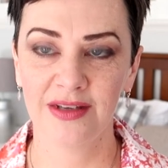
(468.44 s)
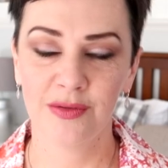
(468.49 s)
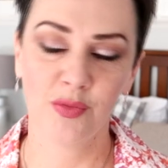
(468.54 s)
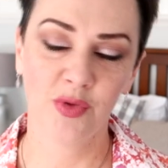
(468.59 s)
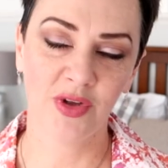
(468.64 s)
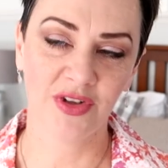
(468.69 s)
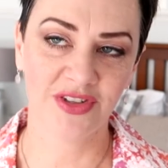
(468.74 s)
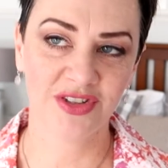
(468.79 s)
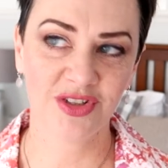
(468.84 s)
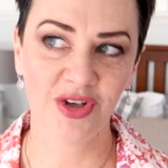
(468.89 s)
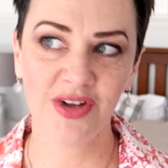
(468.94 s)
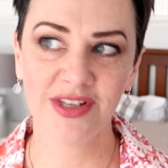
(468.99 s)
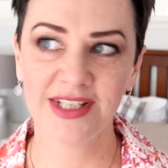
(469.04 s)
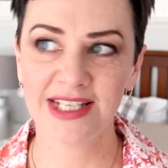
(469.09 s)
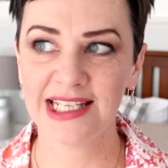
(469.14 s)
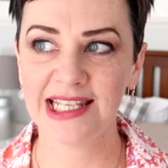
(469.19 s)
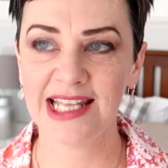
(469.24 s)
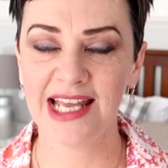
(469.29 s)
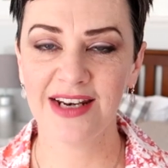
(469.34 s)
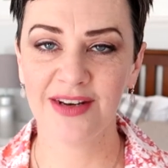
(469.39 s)
well,
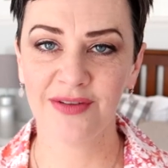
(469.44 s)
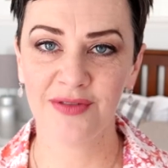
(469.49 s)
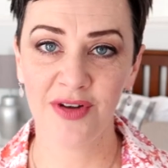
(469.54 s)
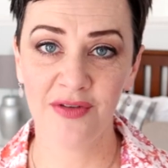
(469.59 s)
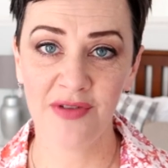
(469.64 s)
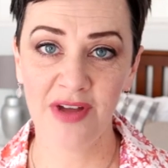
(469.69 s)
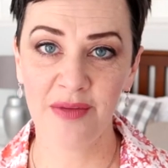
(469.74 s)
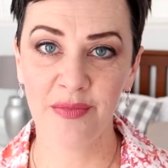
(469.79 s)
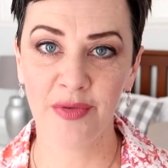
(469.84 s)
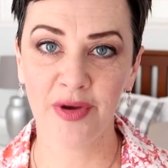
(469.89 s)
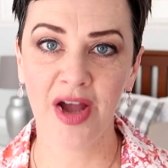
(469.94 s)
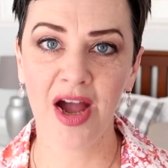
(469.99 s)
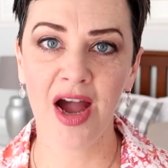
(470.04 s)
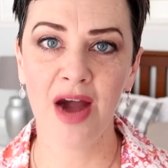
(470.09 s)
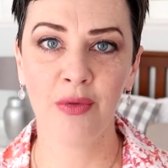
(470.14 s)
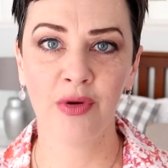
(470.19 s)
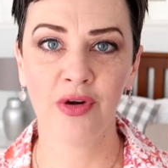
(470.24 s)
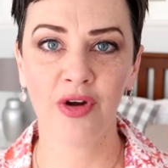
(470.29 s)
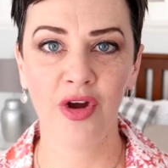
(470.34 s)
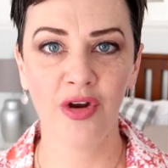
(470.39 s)
starting at the end of November,
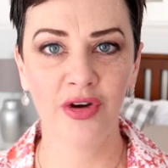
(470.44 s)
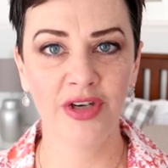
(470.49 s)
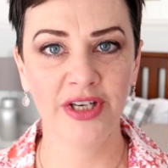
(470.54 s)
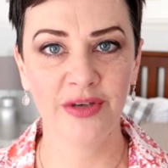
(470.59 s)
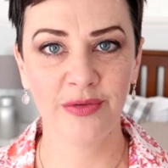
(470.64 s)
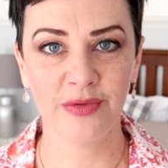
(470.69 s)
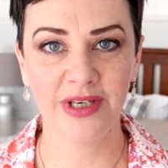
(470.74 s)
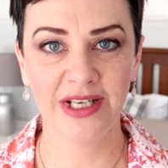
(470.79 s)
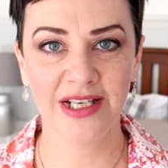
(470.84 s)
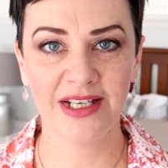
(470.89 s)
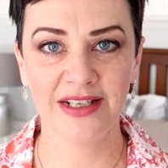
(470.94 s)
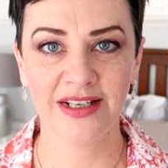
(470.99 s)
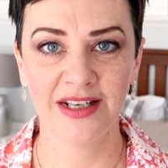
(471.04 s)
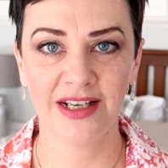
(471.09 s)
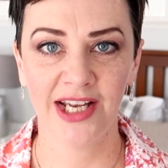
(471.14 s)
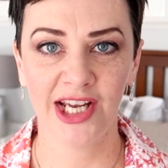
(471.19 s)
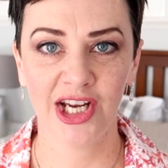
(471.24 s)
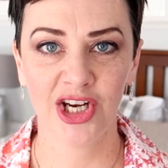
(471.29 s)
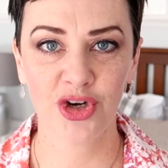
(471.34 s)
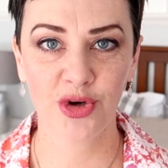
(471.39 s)
I would only read
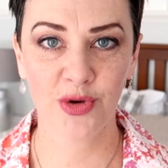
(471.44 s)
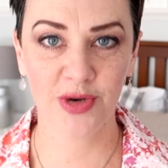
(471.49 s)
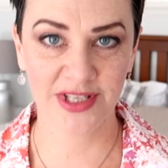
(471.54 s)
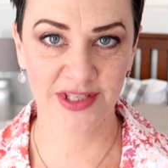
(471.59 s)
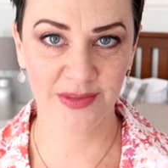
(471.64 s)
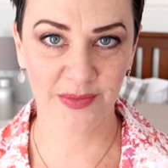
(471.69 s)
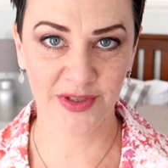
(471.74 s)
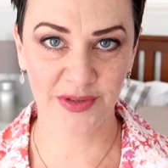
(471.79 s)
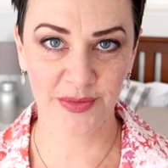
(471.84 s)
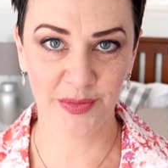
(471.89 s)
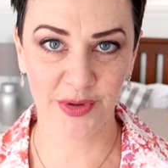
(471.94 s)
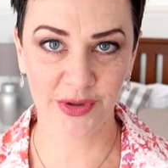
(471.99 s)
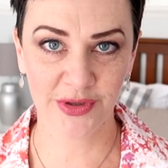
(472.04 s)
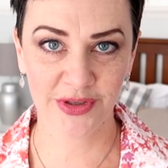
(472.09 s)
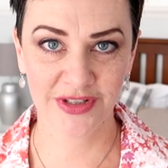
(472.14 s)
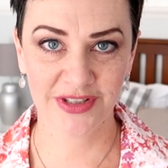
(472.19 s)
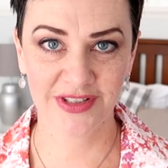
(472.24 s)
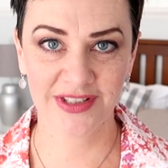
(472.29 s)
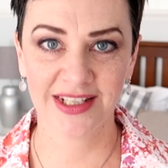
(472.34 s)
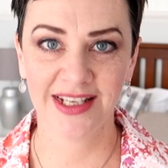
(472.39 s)
Christmas
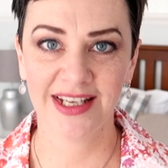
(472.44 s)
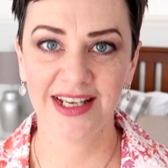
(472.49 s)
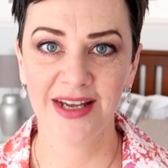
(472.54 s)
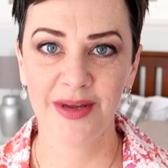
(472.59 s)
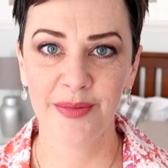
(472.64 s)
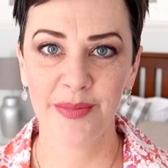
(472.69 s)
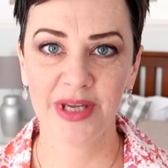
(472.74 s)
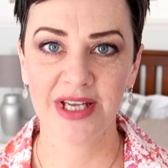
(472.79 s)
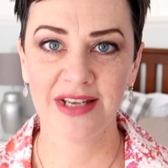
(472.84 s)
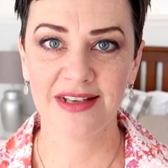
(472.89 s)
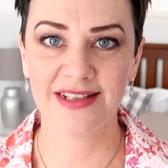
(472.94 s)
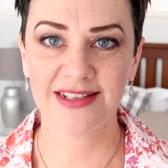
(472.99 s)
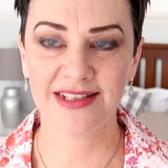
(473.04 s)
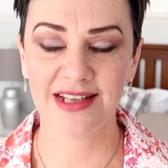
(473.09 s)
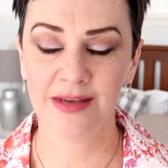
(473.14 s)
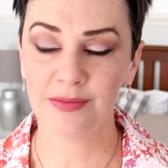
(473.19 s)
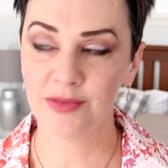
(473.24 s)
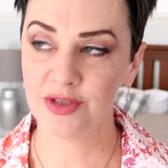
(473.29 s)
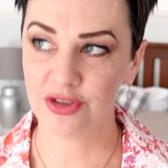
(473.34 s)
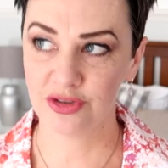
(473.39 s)
books because
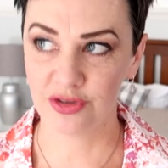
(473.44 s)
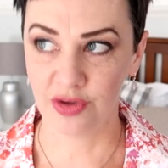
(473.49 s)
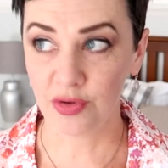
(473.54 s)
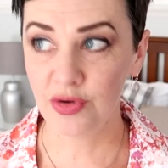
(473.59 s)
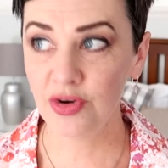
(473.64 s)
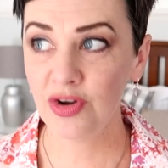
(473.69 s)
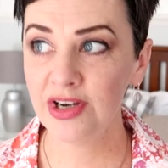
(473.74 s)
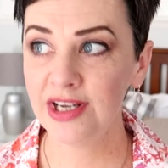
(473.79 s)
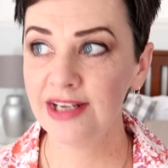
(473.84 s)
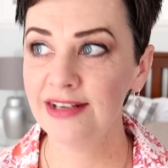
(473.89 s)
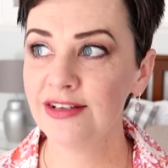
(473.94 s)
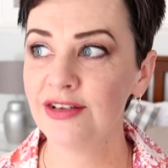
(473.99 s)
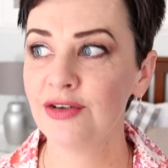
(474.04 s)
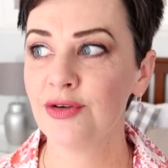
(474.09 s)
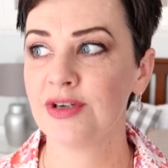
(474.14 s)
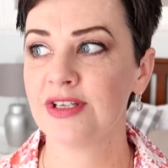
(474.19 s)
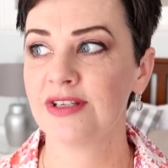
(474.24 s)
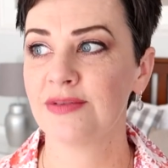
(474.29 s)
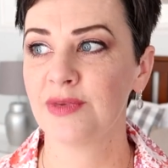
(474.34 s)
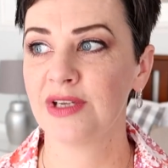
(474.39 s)
I'm so not into
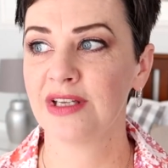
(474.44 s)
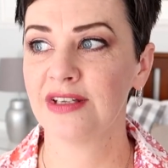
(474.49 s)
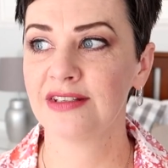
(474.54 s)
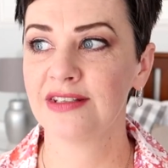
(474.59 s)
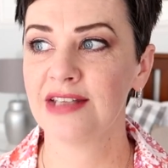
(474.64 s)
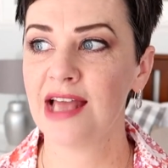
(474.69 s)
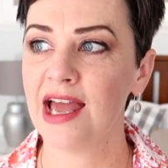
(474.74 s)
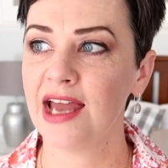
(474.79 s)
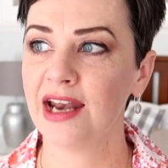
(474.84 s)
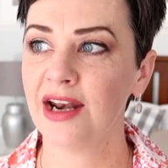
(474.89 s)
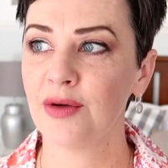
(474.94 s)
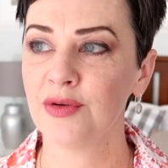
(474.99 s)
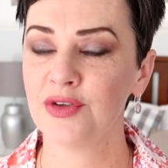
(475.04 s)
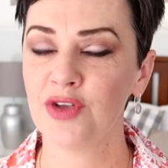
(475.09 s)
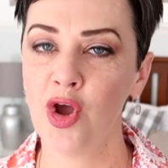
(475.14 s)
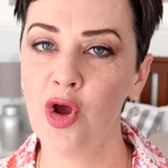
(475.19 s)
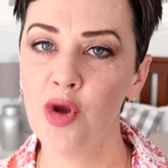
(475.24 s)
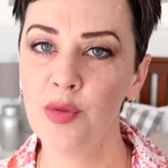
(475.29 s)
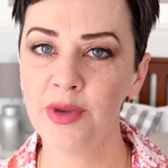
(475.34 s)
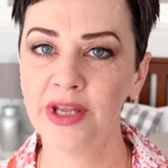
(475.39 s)
Christmas and I was
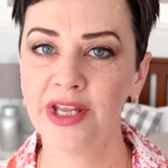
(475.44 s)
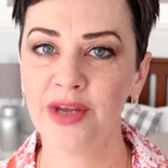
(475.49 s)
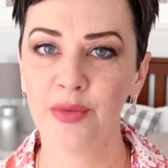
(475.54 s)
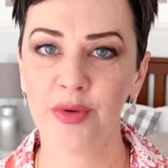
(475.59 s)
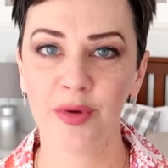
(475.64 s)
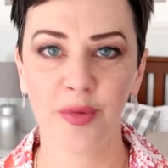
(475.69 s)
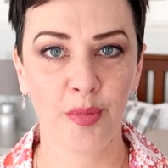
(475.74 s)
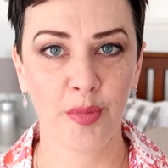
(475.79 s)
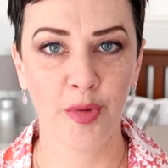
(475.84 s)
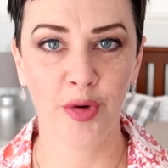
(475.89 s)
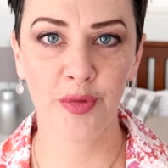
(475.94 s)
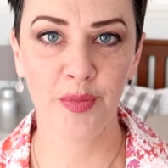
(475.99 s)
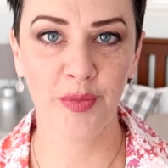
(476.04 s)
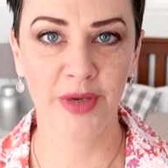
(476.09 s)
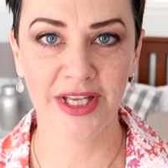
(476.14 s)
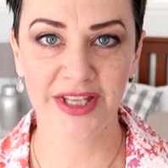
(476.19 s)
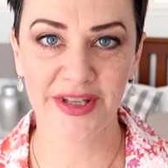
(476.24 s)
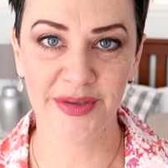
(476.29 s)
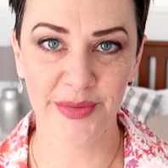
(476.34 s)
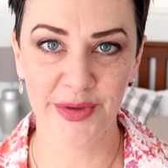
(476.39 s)
hoping it would put
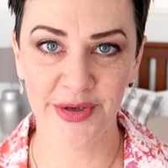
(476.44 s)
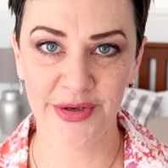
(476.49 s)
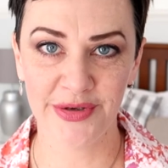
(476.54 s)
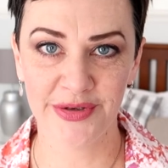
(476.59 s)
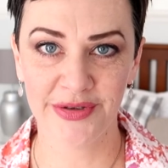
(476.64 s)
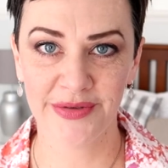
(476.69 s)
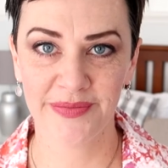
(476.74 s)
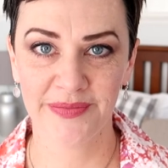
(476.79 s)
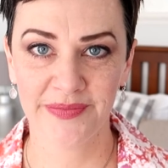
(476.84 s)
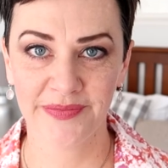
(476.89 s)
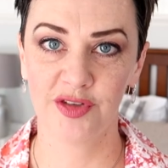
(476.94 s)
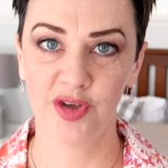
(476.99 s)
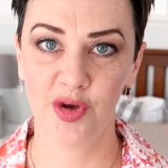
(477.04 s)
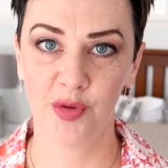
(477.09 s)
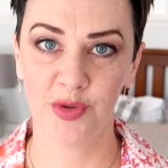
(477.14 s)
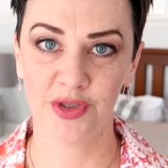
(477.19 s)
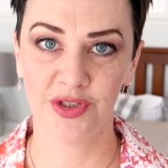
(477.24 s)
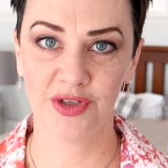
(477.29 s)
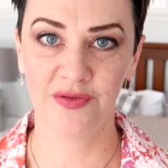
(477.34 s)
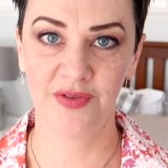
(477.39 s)
me in the mood. So
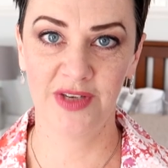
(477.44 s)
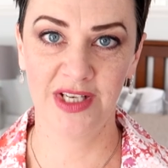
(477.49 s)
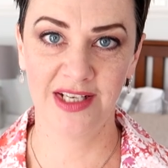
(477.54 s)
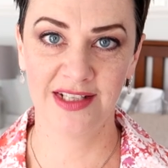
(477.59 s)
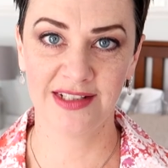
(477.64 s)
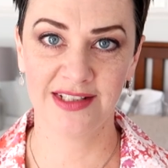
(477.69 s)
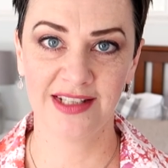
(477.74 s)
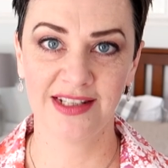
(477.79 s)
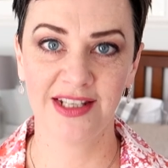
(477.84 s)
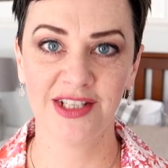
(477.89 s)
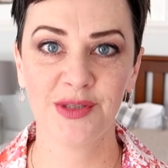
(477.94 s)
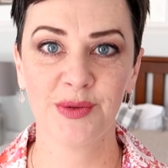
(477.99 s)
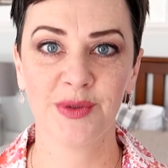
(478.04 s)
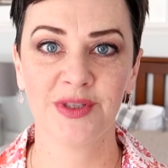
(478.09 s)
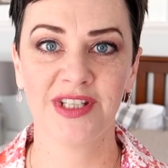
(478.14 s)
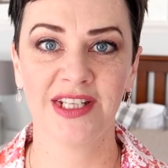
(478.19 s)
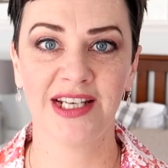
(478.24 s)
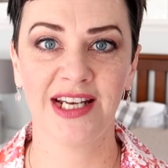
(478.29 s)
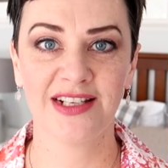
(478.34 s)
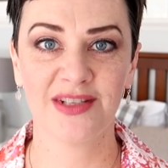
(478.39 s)
it was convenient that this
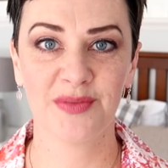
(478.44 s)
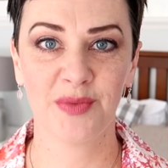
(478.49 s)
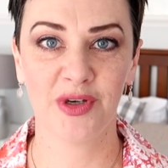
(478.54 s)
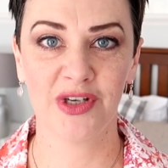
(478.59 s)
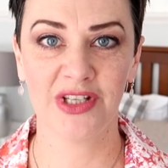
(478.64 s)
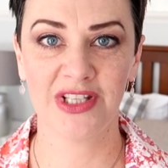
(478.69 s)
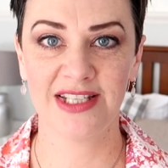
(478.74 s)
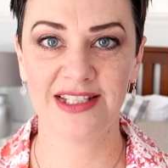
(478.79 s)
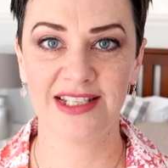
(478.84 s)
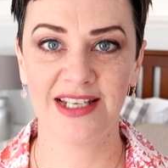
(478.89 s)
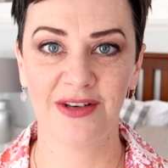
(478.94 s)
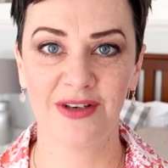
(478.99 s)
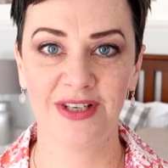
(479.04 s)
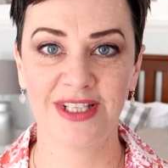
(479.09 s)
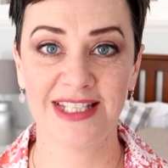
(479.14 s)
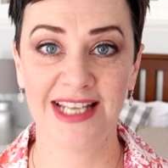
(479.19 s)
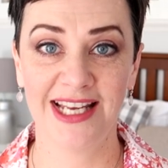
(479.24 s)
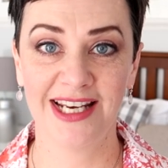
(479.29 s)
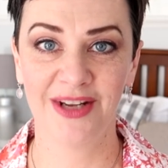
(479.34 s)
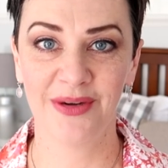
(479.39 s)
was the next book in the
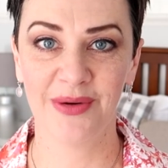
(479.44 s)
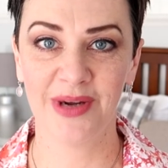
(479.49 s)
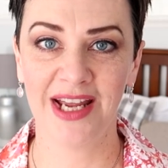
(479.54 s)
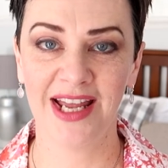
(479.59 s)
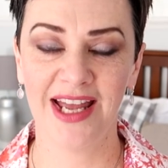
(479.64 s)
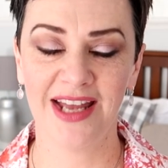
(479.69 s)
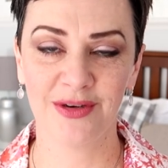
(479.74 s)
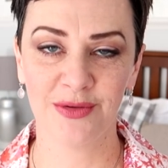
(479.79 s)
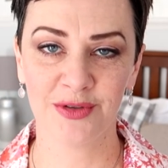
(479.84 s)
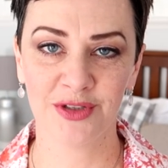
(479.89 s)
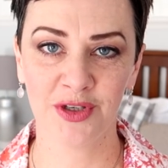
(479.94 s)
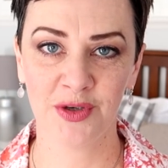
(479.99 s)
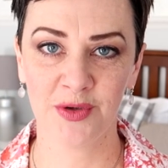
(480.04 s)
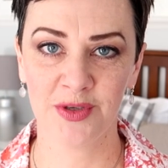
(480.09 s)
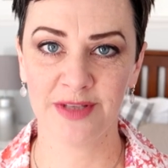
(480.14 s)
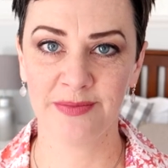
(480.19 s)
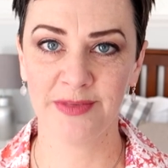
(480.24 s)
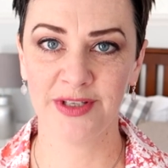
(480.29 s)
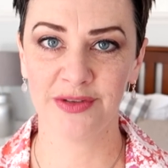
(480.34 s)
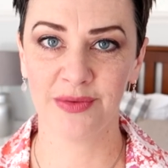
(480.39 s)
series anyway and it was a
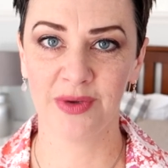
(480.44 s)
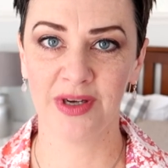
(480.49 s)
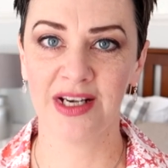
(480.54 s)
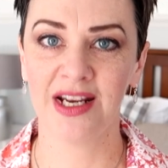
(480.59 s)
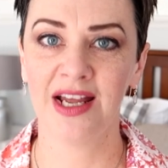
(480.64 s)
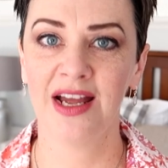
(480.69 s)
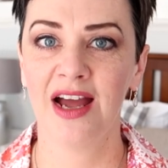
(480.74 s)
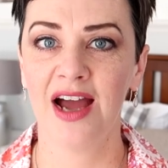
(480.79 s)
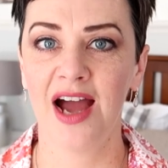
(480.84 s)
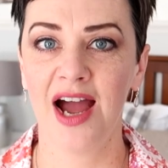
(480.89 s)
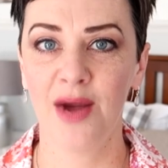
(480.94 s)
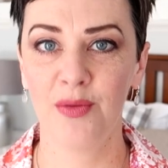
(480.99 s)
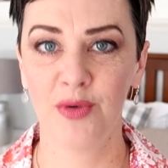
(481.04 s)
Christmas one. I